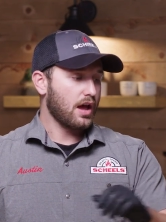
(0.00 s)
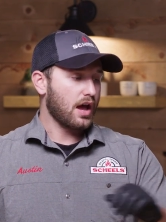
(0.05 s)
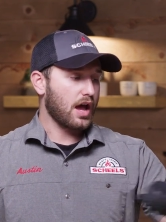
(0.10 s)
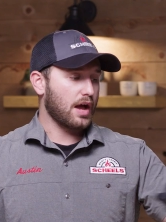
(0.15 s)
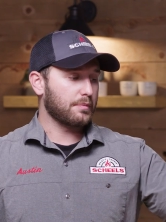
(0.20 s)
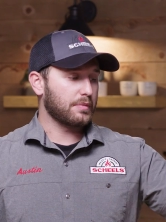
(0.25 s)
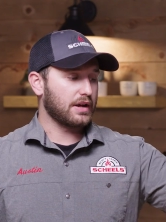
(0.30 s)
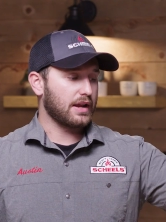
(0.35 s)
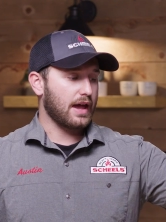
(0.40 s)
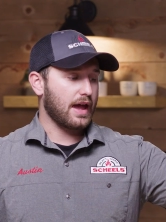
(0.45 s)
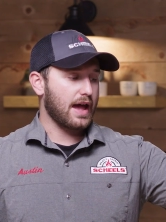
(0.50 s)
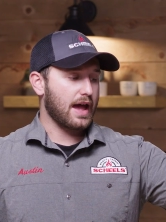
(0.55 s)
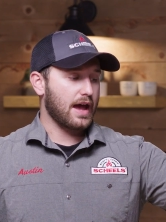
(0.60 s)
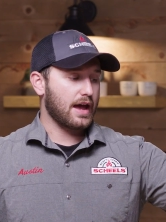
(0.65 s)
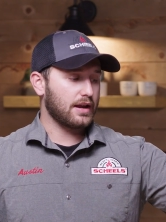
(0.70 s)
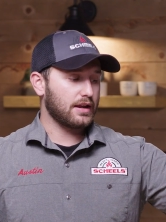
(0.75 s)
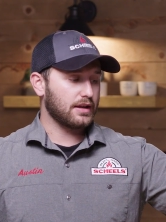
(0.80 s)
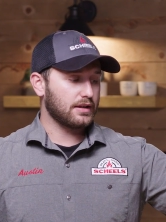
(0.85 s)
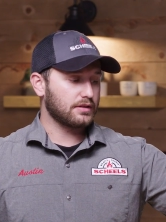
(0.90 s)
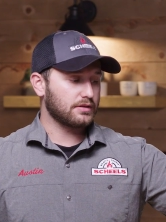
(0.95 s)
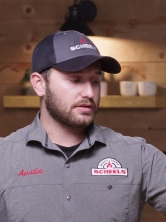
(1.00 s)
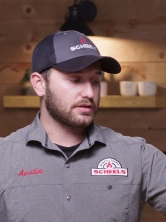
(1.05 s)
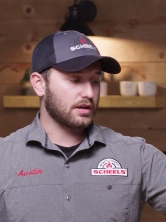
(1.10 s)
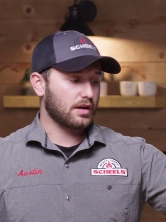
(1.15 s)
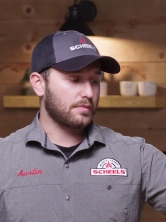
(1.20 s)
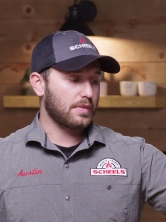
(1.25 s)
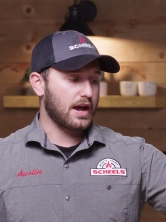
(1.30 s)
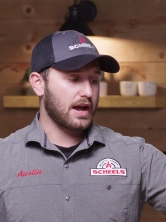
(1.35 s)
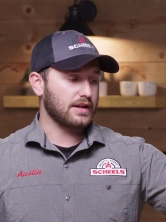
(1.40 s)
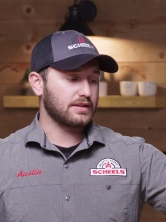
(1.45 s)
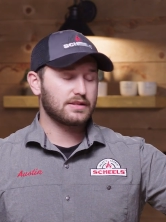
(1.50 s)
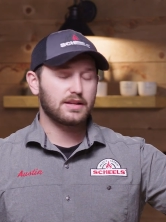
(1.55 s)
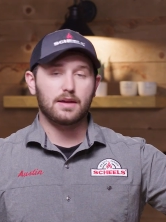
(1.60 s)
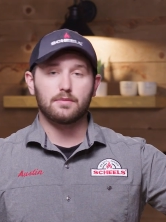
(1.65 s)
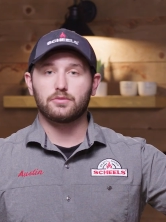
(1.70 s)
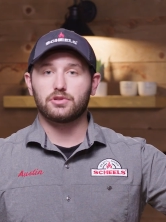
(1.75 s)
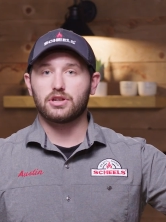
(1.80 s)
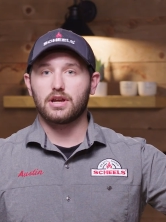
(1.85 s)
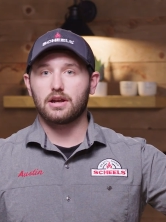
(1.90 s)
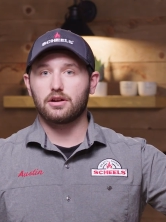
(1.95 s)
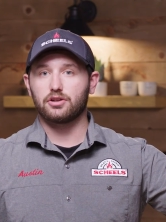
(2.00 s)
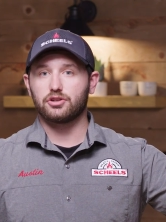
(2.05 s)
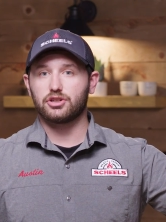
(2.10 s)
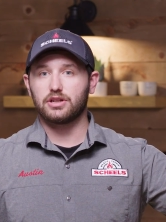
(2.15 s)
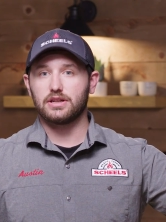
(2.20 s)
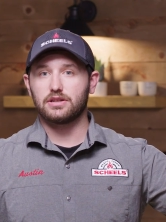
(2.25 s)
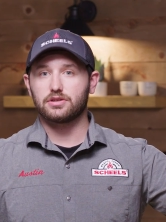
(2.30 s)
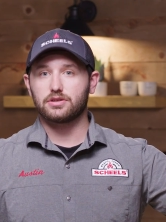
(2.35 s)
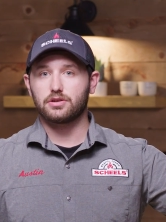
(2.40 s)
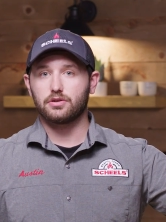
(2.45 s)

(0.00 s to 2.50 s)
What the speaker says: I'm going to add in some high temp cheddar cheese